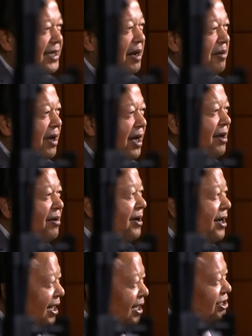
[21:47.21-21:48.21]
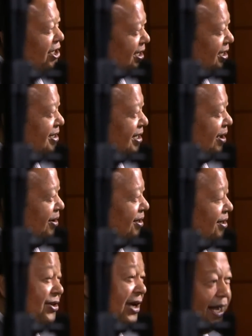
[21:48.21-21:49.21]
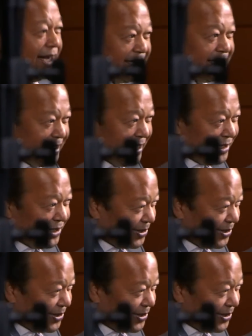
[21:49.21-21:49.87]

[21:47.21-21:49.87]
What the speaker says: for the exploration of ideas